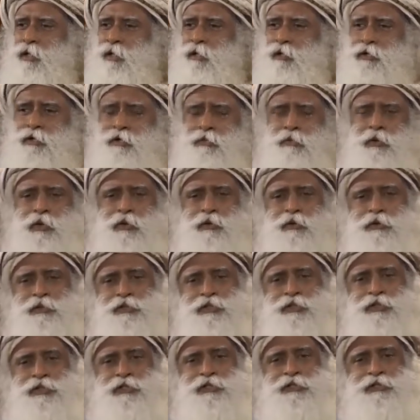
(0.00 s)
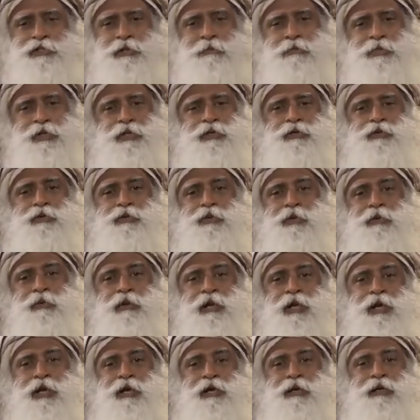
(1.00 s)
tomorrow she did something you don't
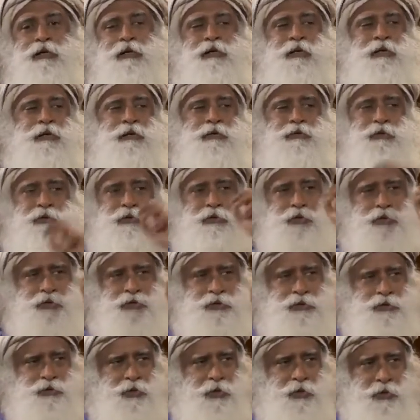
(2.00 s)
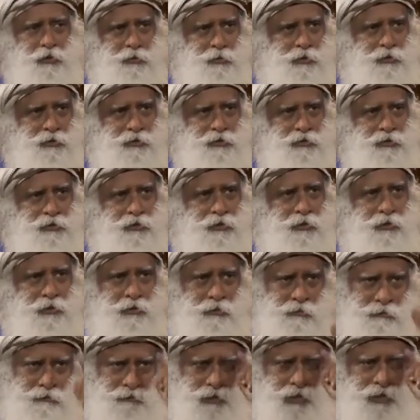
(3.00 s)
like, you thought she's horrible.
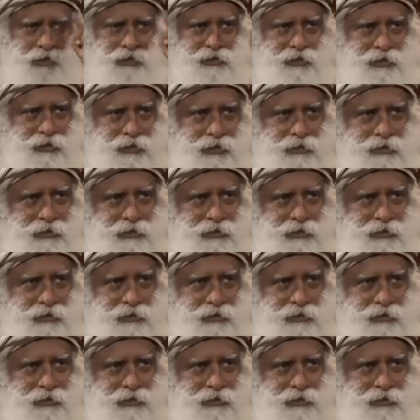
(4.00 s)
The